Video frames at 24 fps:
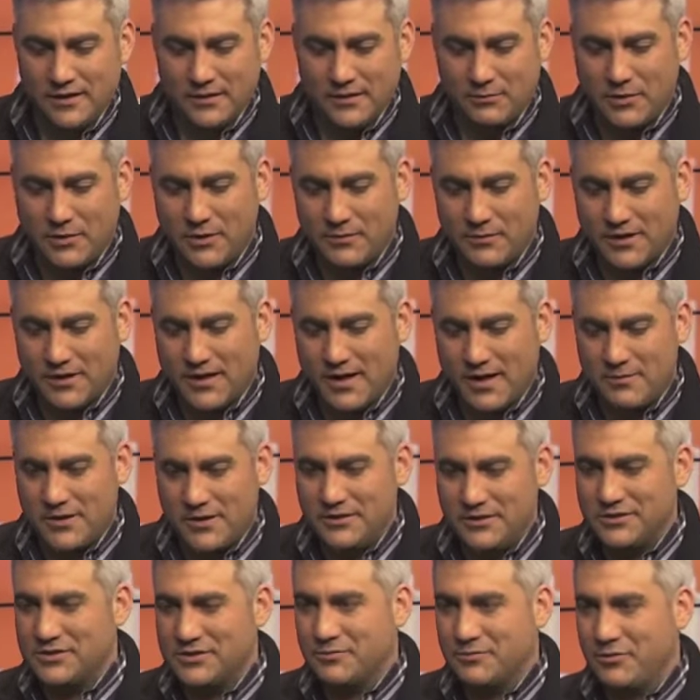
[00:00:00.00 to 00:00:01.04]
Birmingham. I
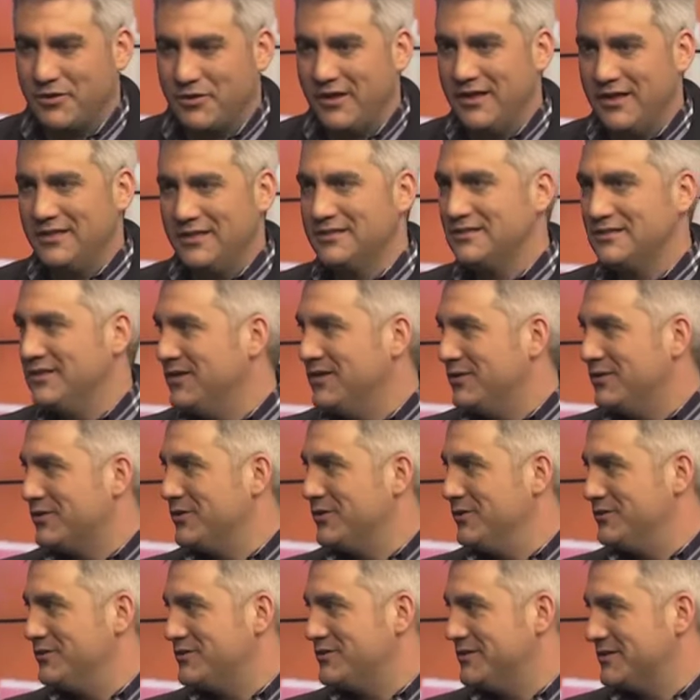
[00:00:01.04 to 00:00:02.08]
used to play,
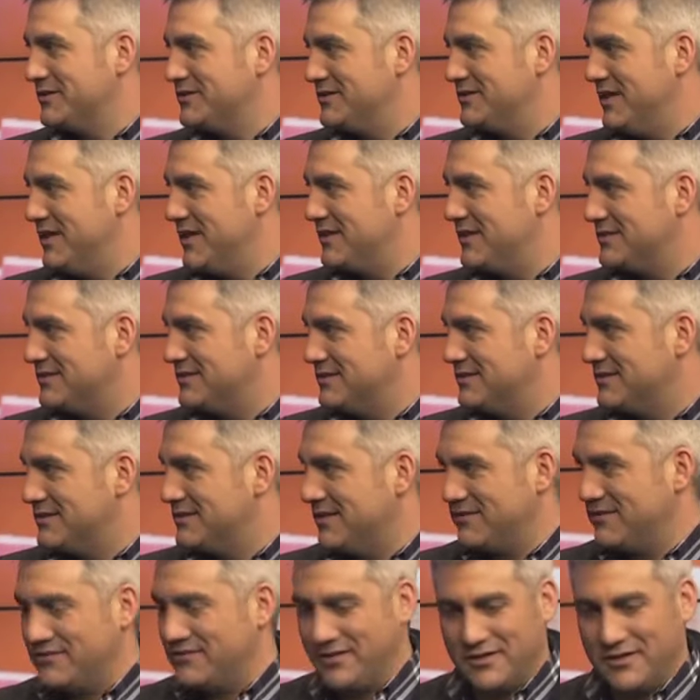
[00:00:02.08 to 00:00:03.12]
acoustic sets and
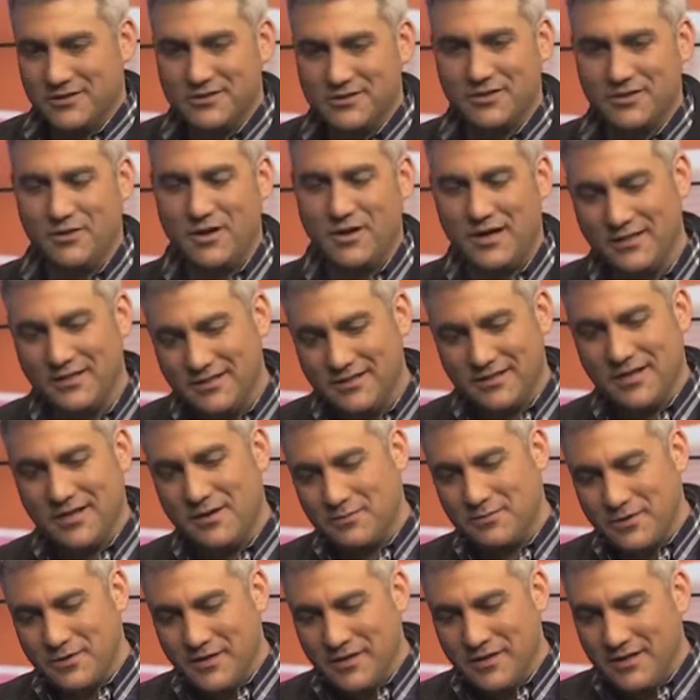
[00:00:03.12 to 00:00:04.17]
stuff there, so I ended
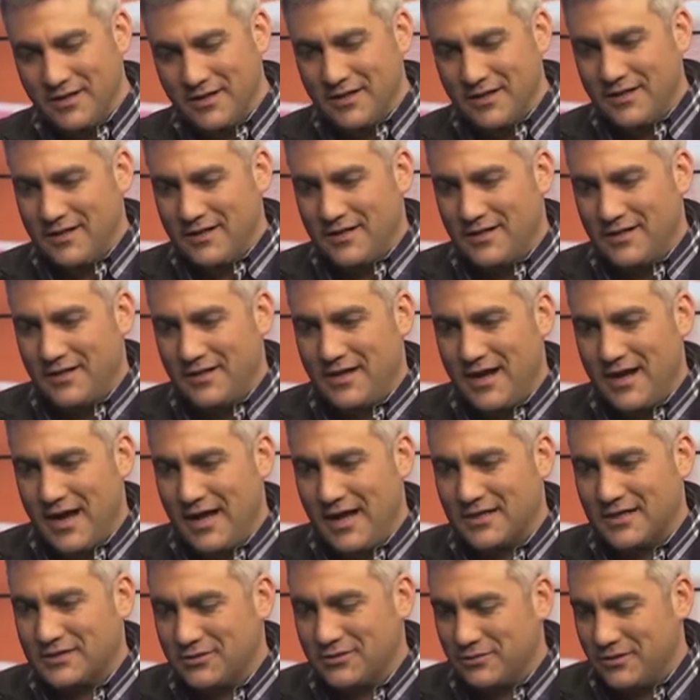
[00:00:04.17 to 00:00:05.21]
up
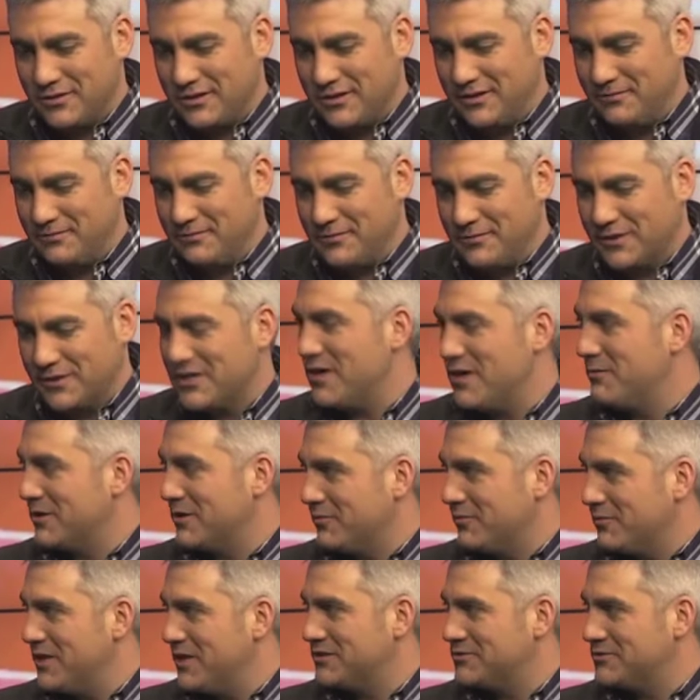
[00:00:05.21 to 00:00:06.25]
actually becoming
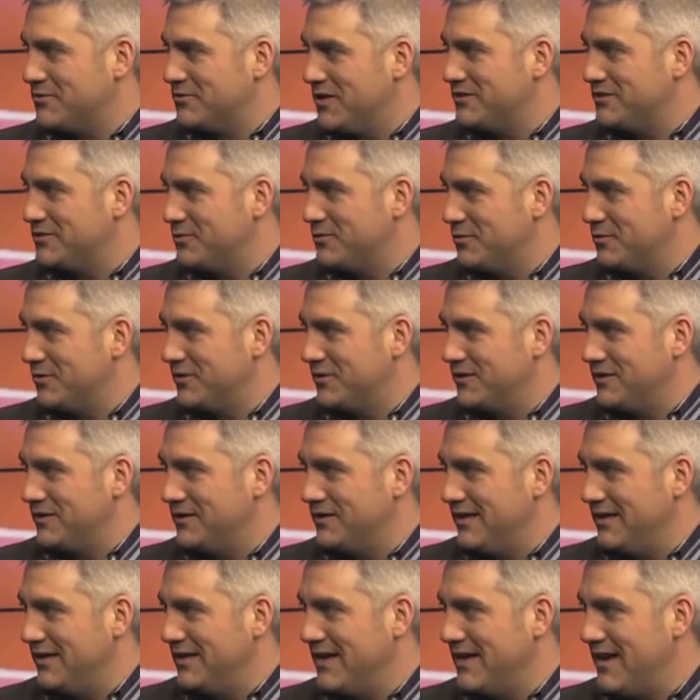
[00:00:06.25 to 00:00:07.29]
a restaurateur
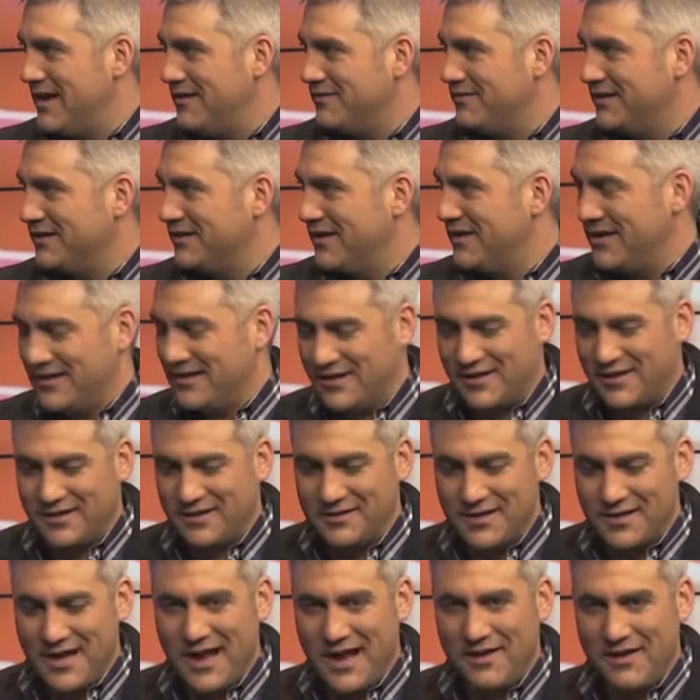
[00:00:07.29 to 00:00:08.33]
and having
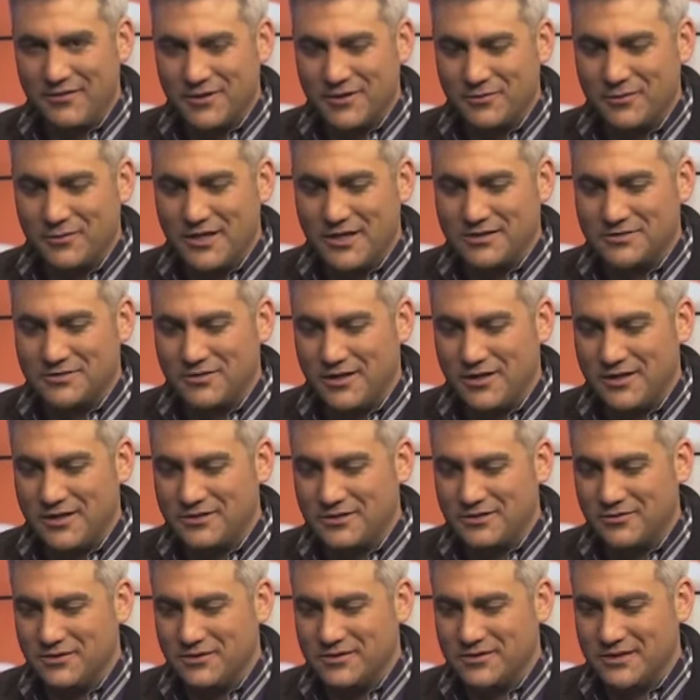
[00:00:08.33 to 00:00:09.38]
a restaurant.
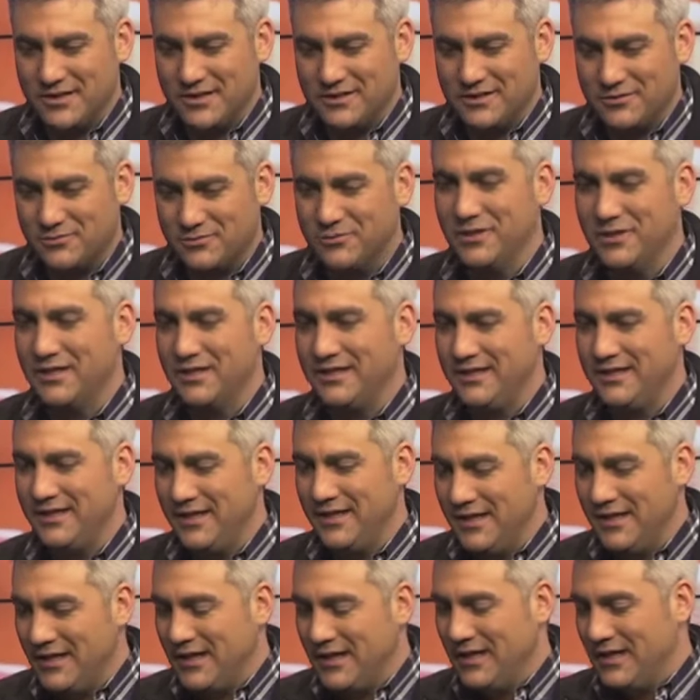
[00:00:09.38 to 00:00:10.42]
So it's a really
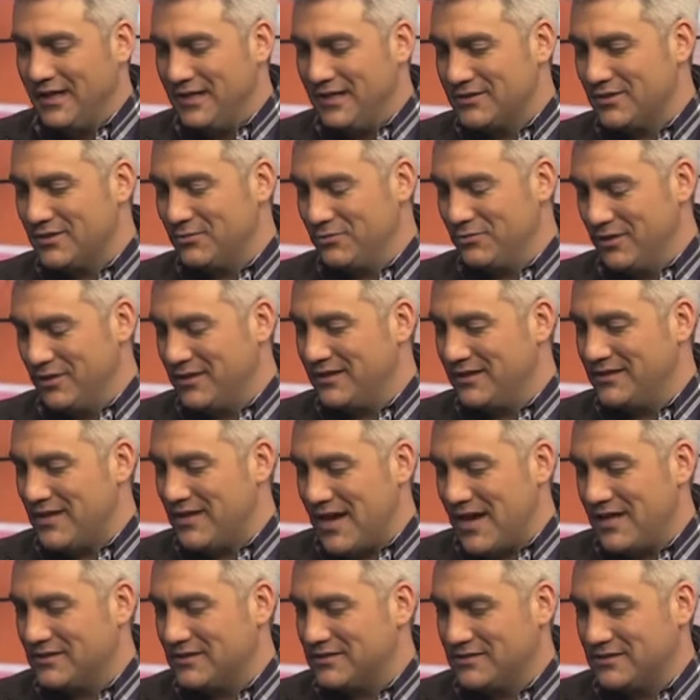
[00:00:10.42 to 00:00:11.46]

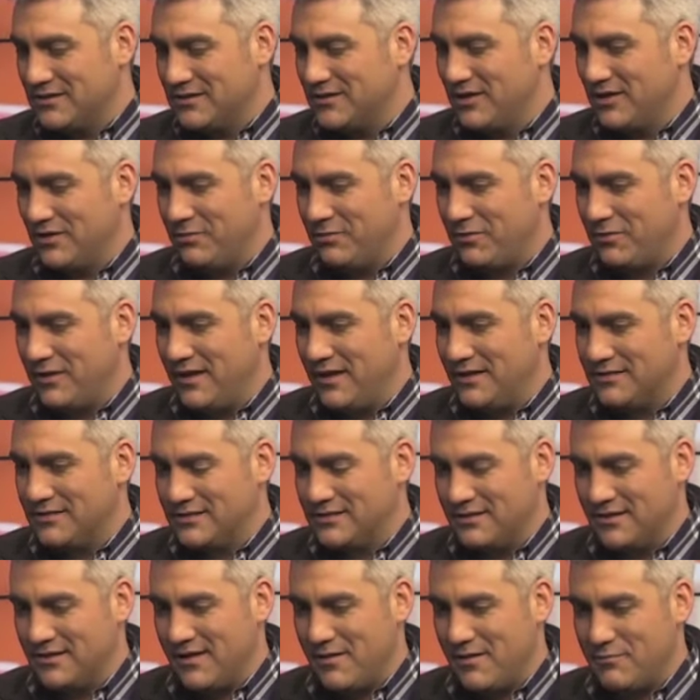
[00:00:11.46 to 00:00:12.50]
nice little place,
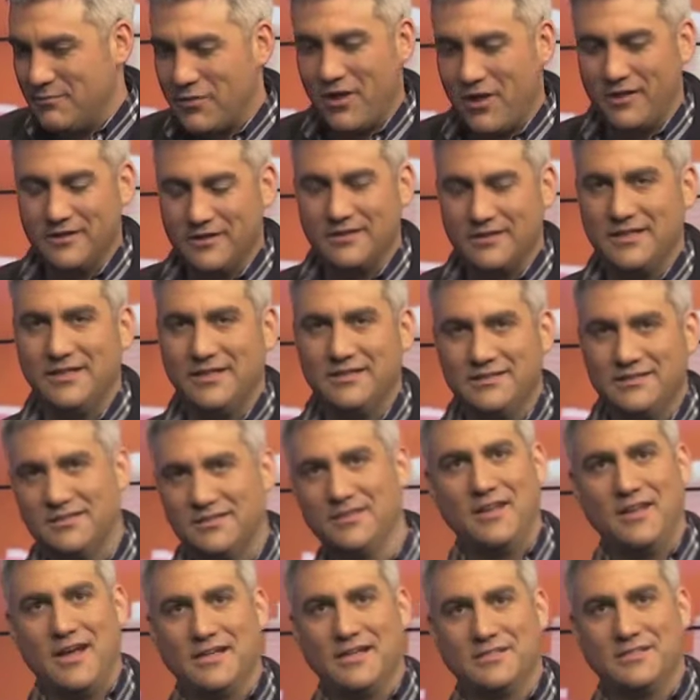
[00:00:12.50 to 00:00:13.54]
and Paula Deen
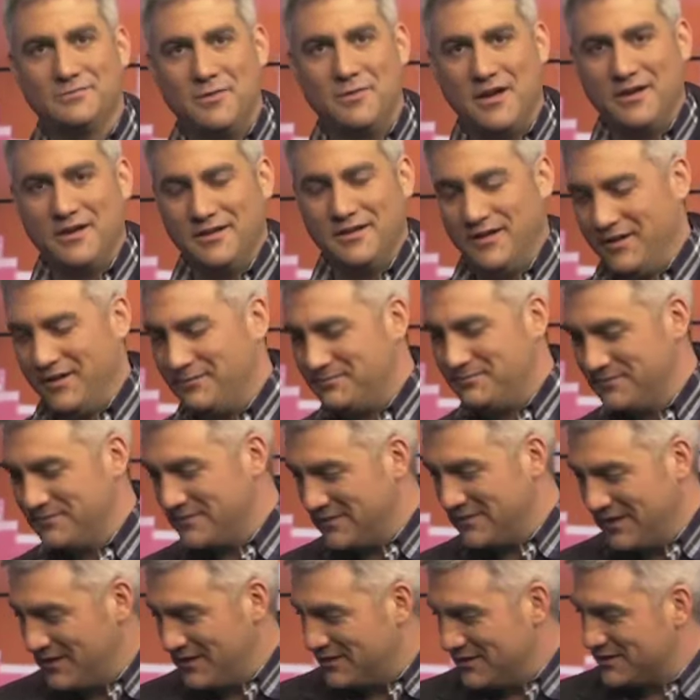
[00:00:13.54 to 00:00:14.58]
likes my
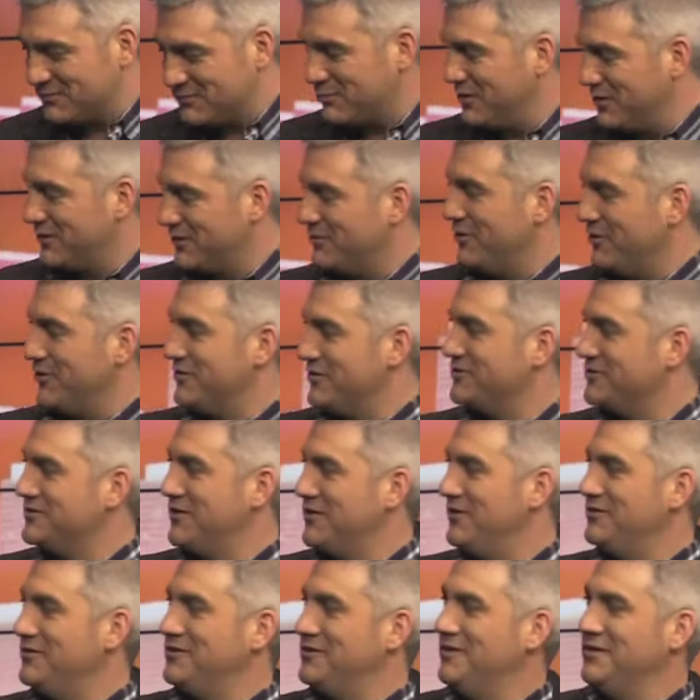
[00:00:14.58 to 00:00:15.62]
spring roll.
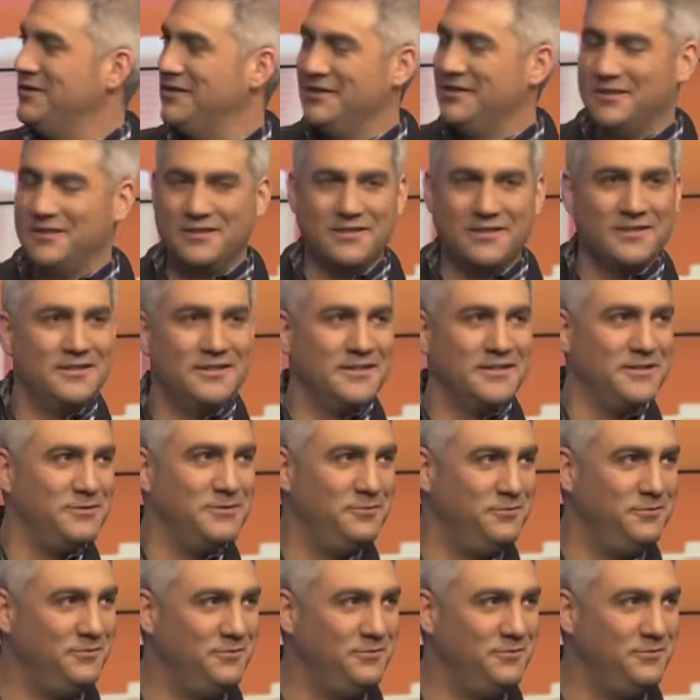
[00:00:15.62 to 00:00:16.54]
So what? Oh